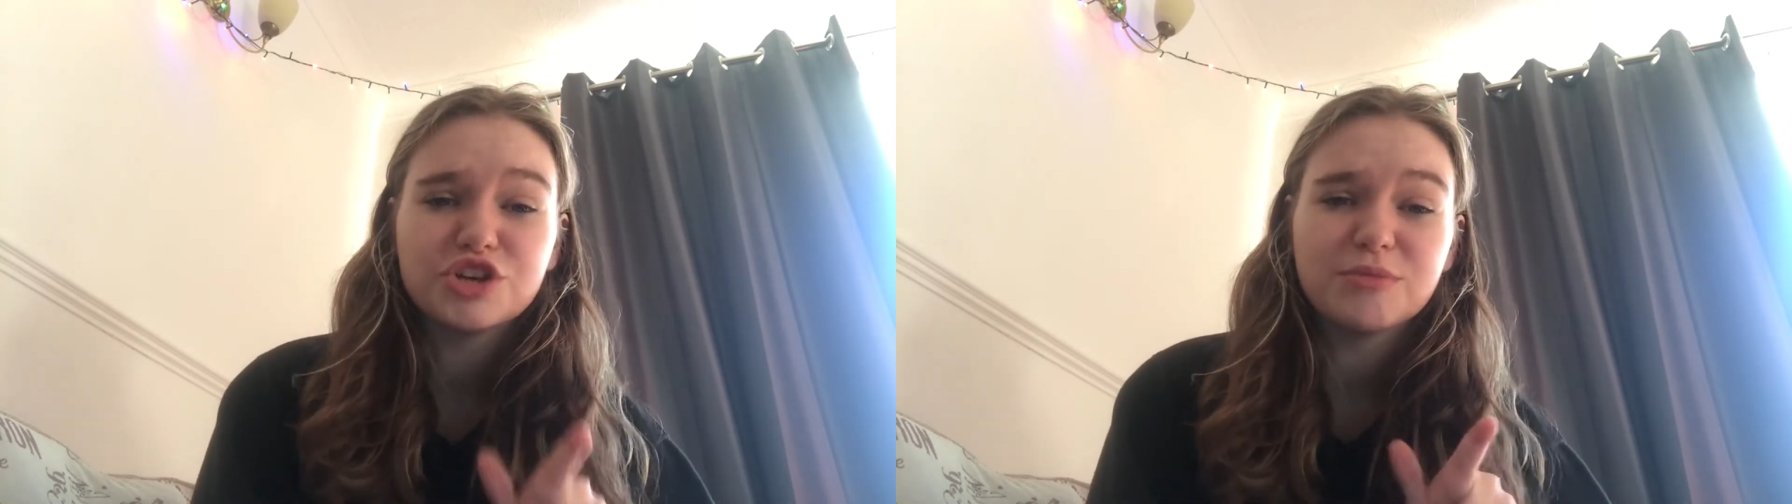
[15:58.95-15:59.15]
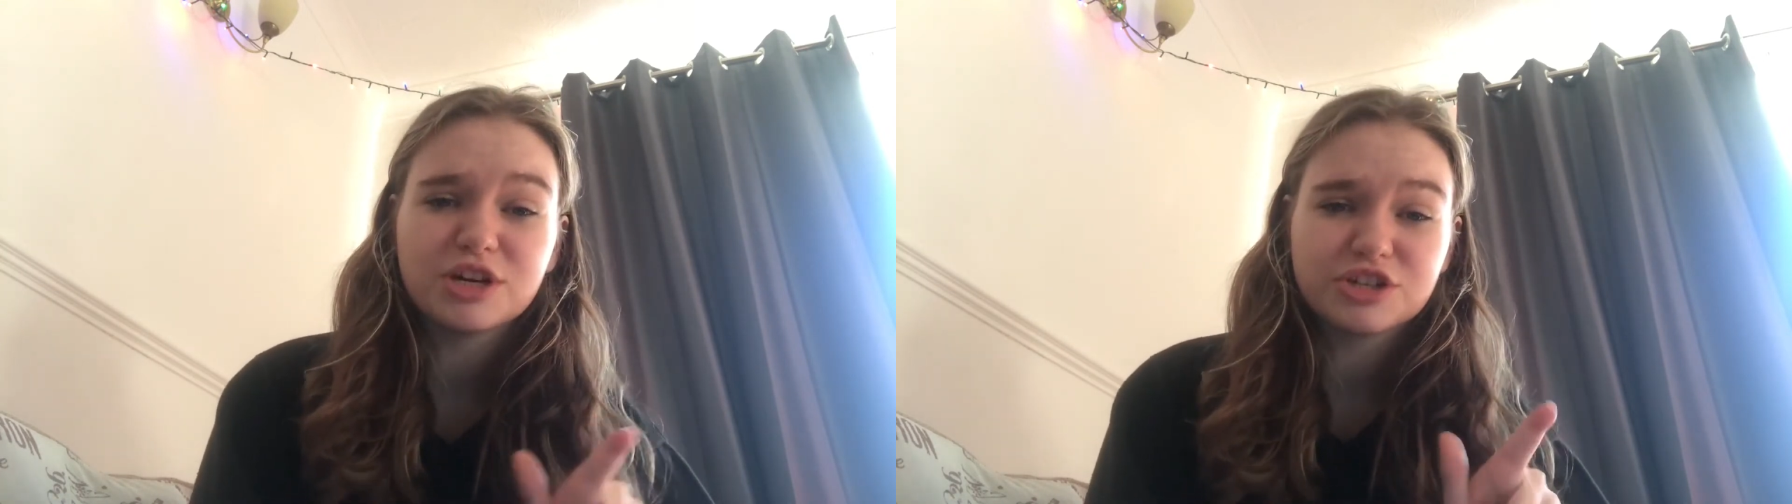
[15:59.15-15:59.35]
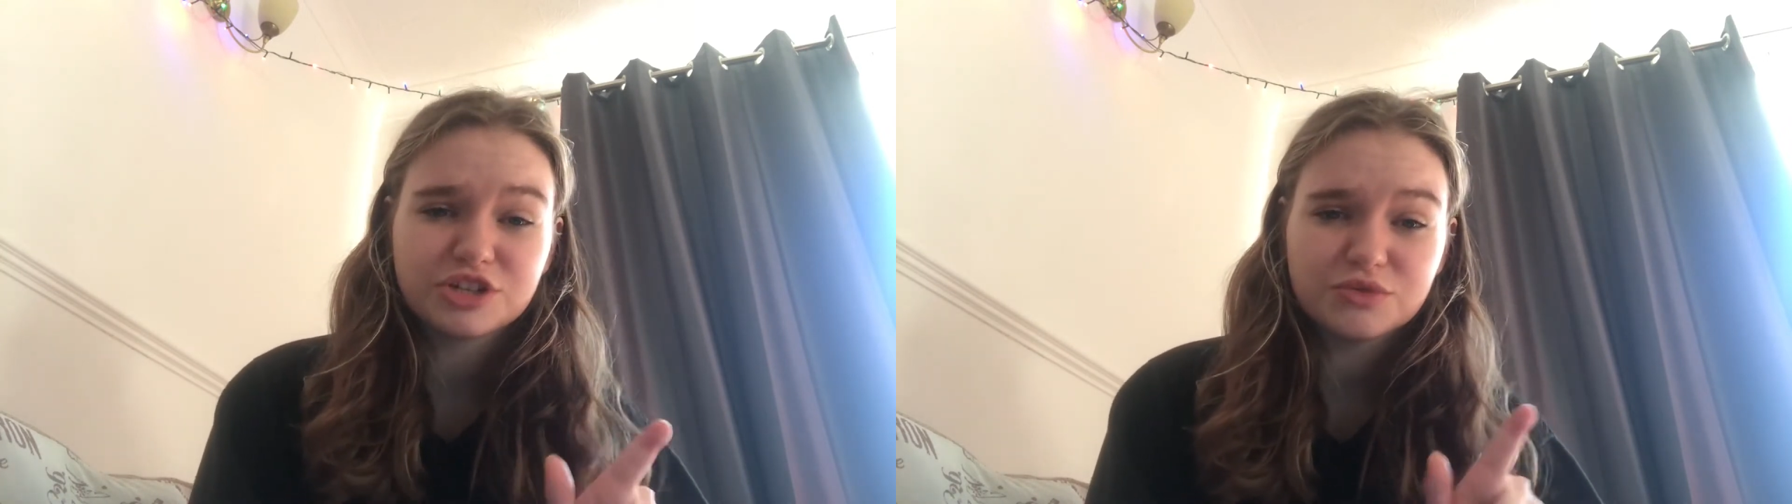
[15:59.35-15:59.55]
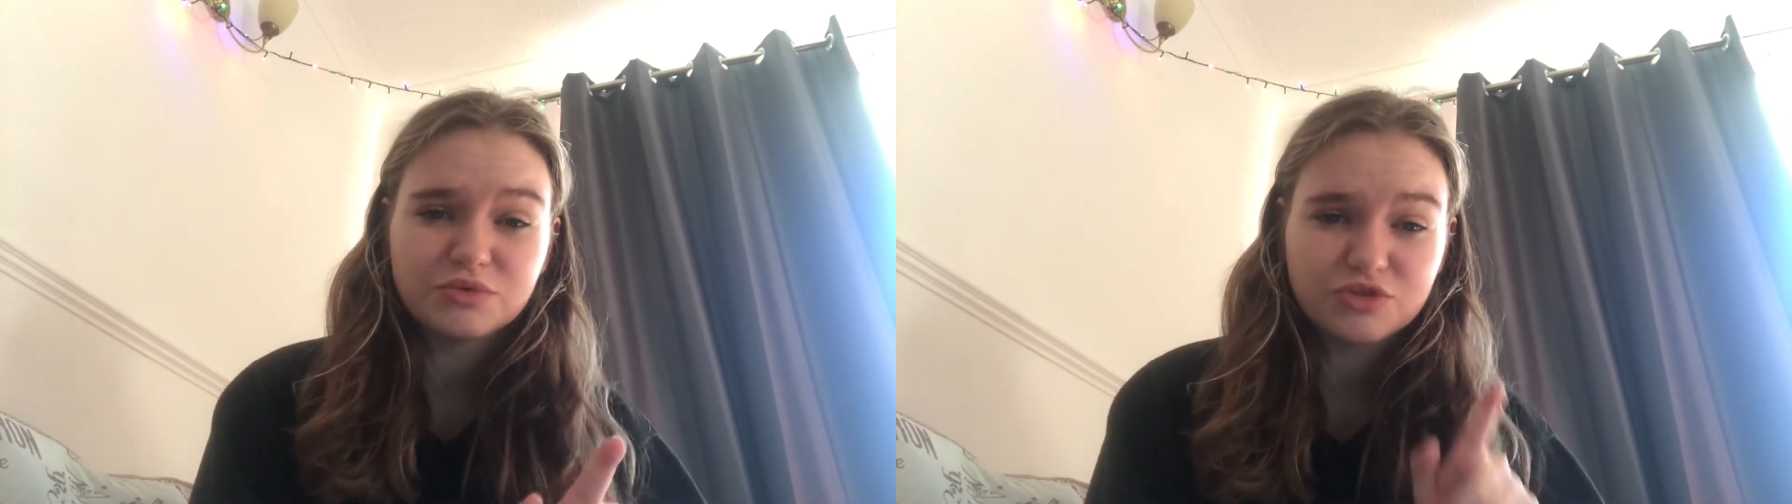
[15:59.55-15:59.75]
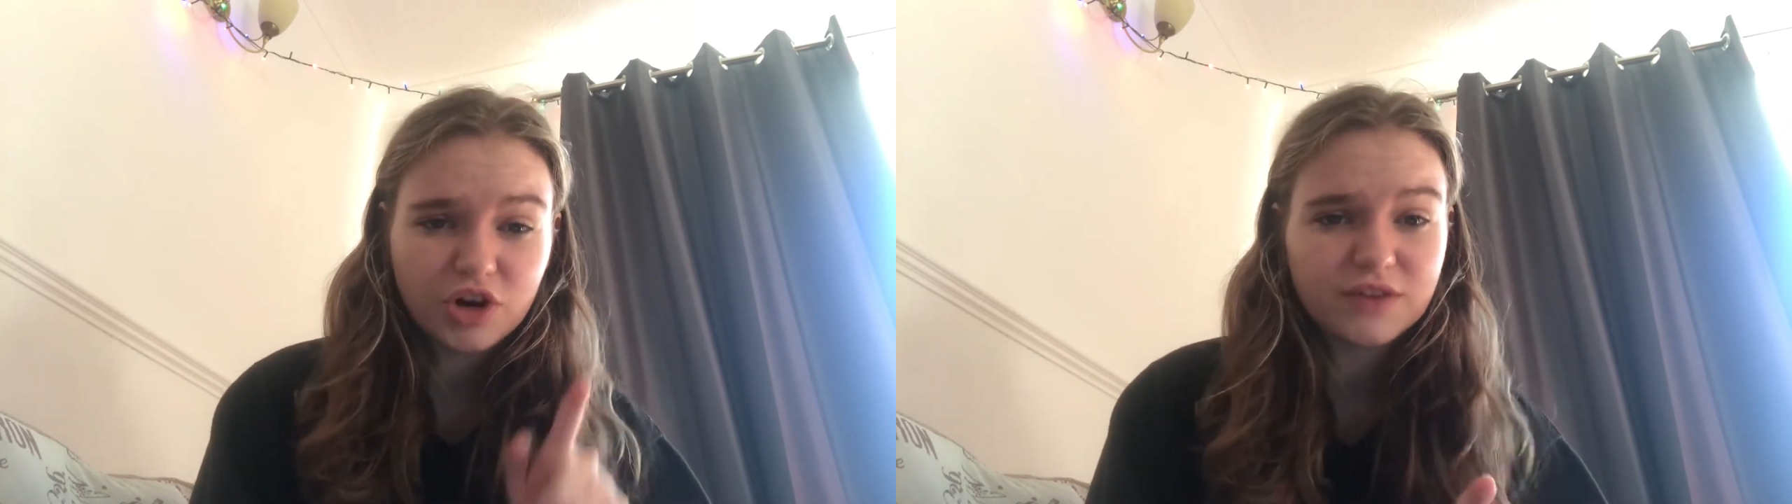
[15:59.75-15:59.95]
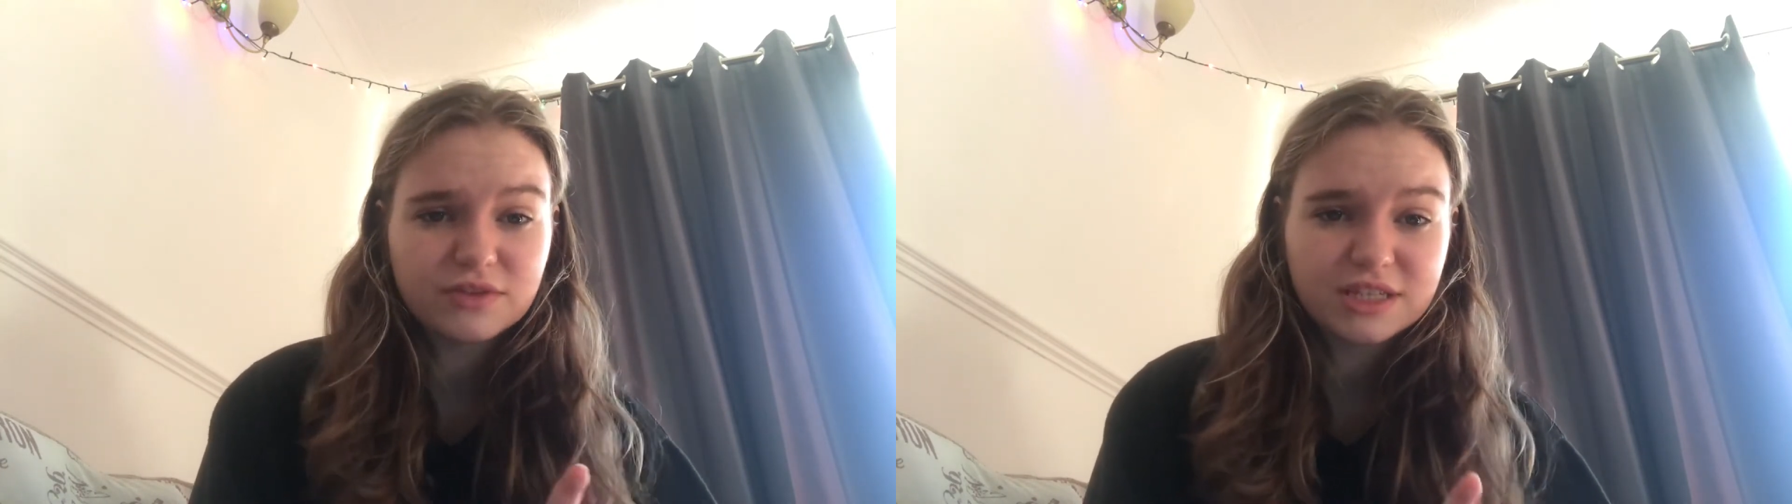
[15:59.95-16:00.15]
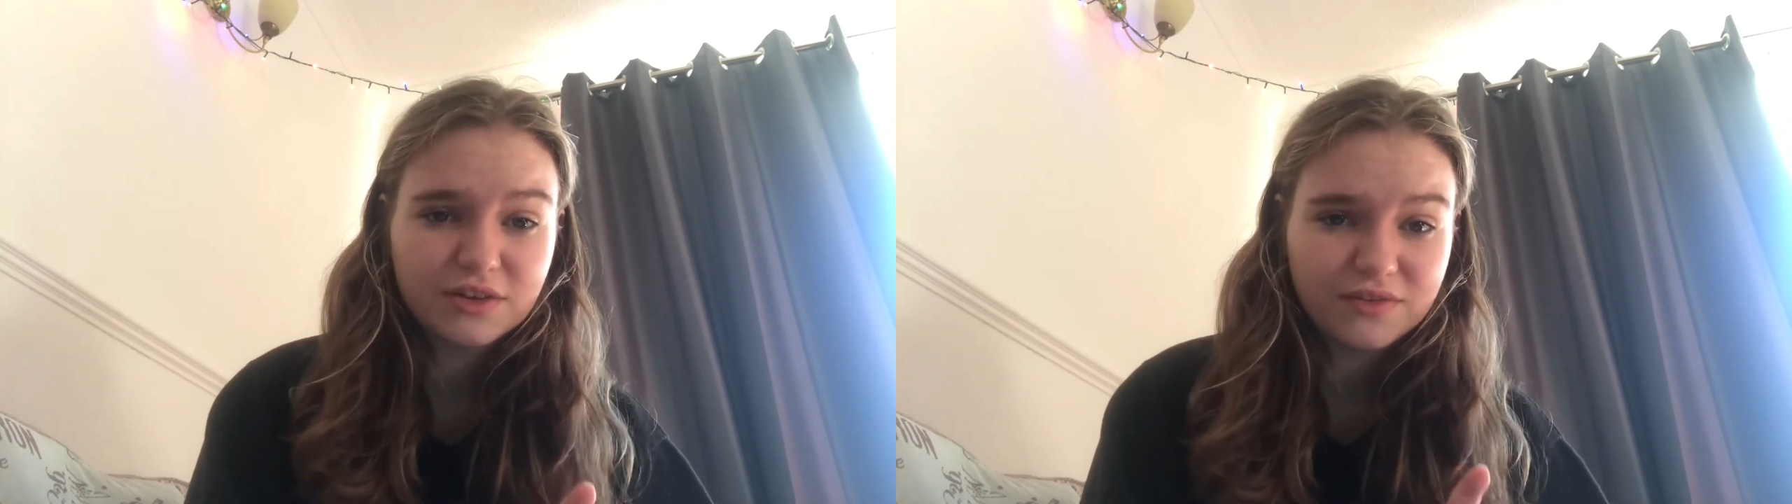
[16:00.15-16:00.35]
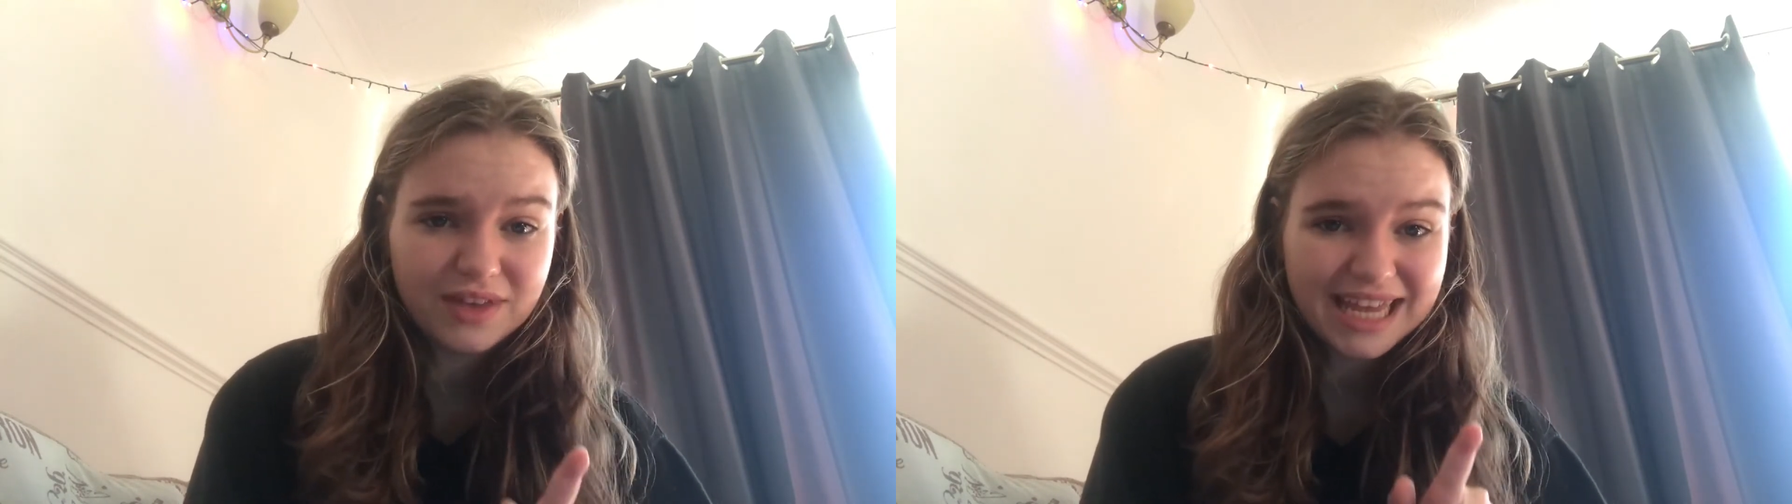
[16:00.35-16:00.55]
much because you'll drive yourself